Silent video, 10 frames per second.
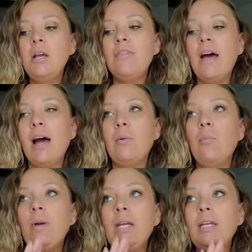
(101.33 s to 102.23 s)
that
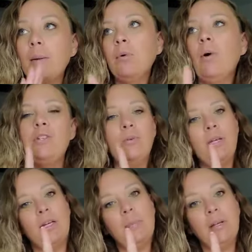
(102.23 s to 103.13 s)
we, number one, don't
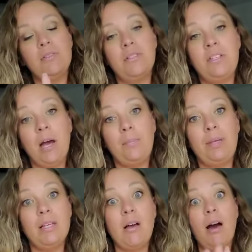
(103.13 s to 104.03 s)
yuck anybody else's yum.
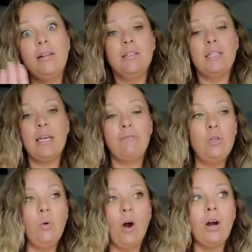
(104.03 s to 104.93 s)
Because honestly, if
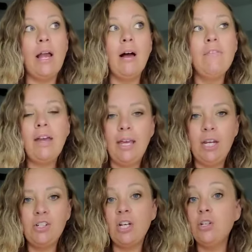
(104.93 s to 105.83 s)
you are of
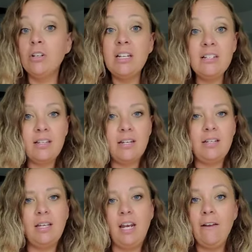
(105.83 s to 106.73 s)
age and you're
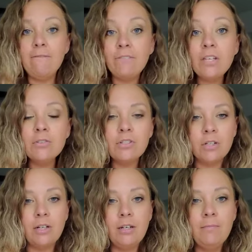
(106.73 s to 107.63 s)
consenting and it feels
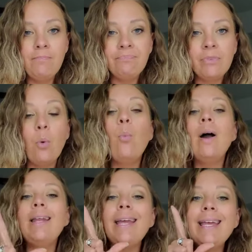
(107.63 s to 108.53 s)
good,
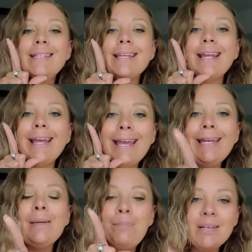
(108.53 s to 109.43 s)
what is it,
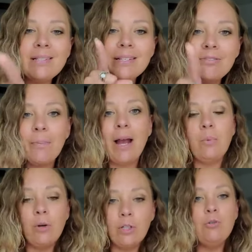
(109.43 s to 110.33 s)
any business of
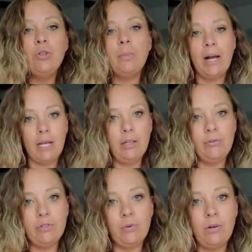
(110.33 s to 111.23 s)
mine, what you do behind
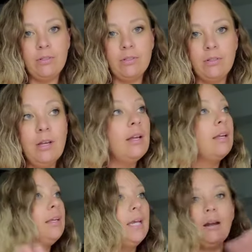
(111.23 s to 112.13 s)
closed doors?
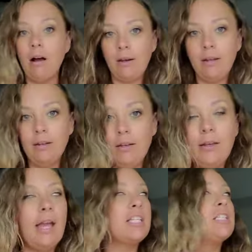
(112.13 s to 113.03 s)
Get on it.
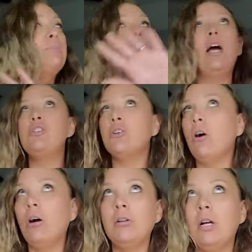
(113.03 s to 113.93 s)
Explore
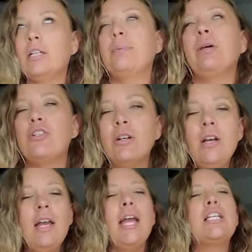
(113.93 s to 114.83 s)
all, explore,
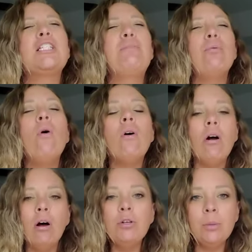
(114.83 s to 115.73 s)
explore
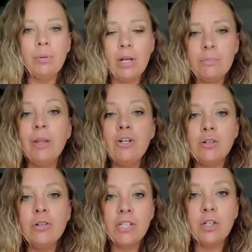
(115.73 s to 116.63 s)
all your pleasure
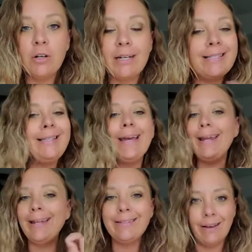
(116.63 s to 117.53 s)
nooks and crannies. Get
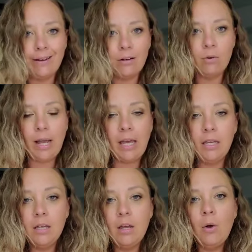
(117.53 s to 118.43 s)
it done,
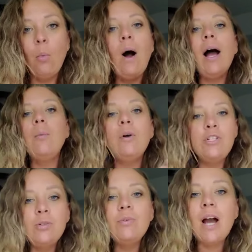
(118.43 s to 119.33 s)
okay? Why
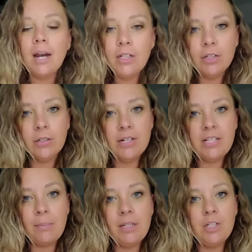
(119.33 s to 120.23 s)
would you not encourage
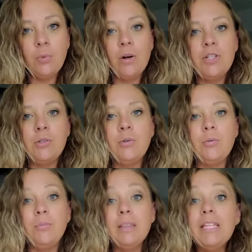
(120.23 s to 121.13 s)
somebody to want
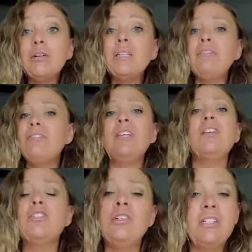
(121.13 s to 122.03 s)
to literally feel
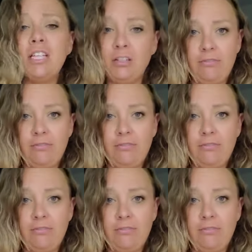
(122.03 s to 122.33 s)
as good as they could